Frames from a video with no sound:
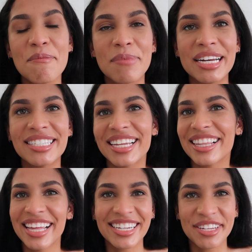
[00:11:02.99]
But
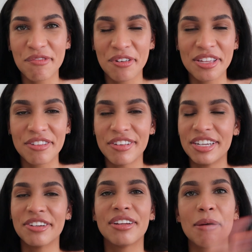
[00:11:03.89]
that's it for this
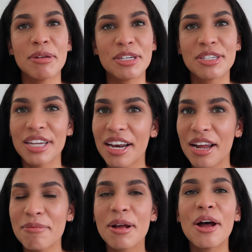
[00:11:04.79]
video. Let me shut
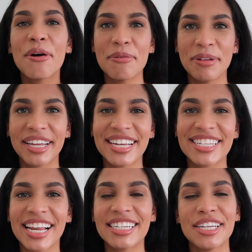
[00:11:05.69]
up. Hope you
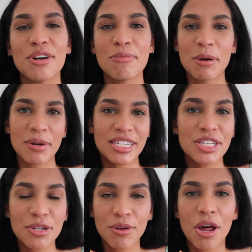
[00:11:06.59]
guys liked it. Hope it
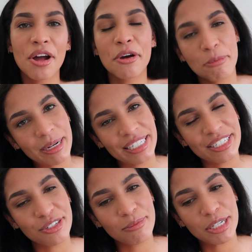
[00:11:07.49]
wasn't too long. Hope I
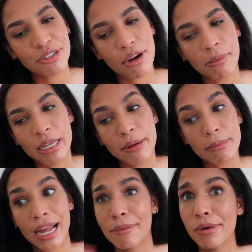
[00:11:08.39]
didn't do much rambling,
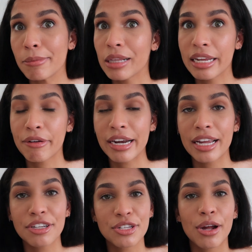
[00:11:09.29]
but I'm rambling right
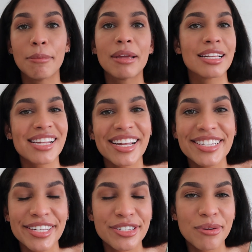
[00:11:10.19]
now, so I'm guessing I
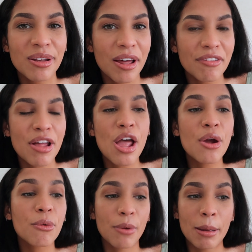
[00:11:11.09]
did do a lot of
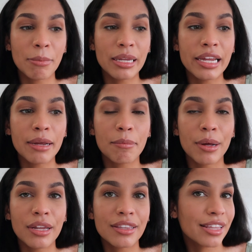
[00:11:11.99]
rambling,
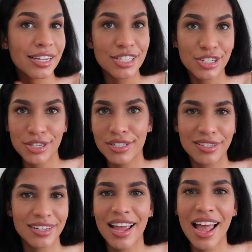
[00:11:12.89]
but that's
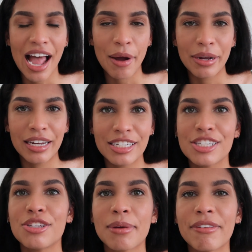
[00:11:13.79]
just how I like
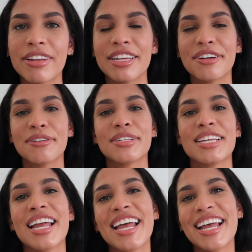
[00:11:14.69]
to do my videos.
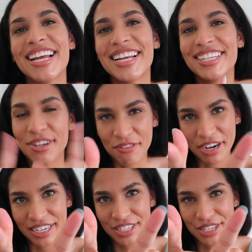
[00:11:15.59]
Don't
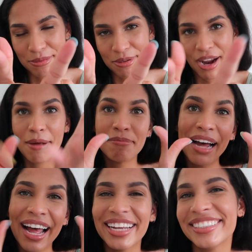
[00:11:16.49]
forget to subscribe.
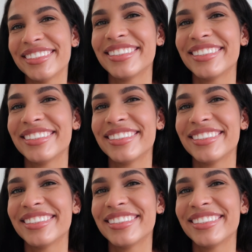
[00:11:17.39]
Bye.